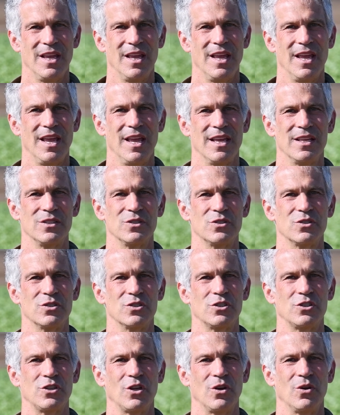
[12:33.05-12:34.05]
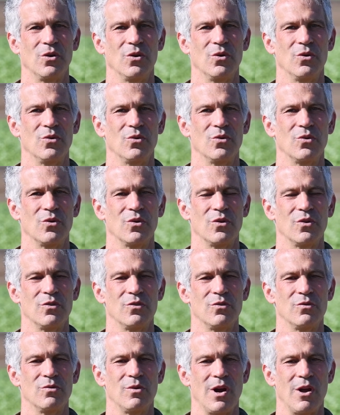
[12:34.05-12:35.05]
And so
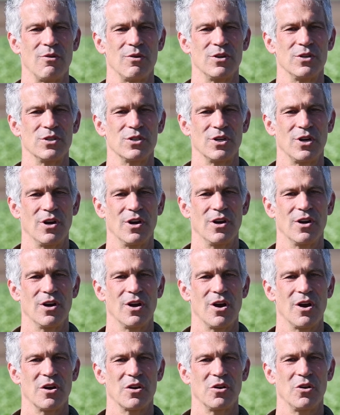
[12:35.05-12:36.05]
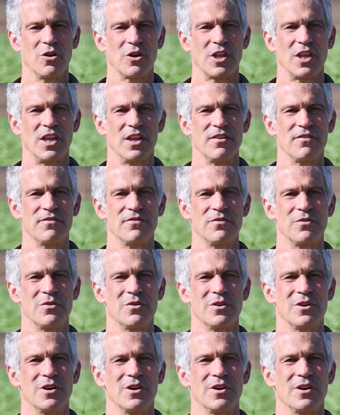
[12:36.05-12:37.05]
growers are looking
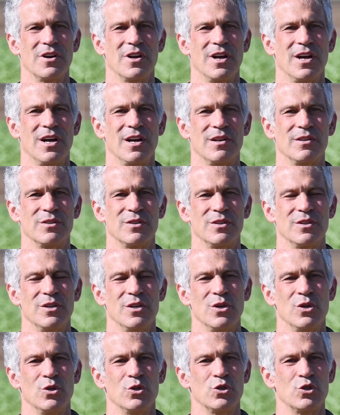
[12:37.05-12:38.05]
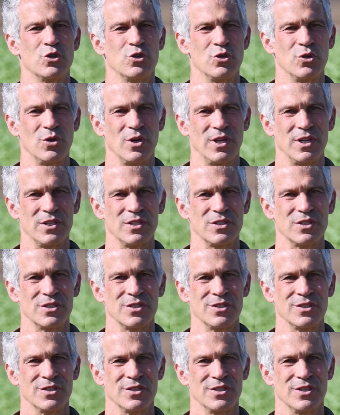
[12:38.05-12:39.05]
for students.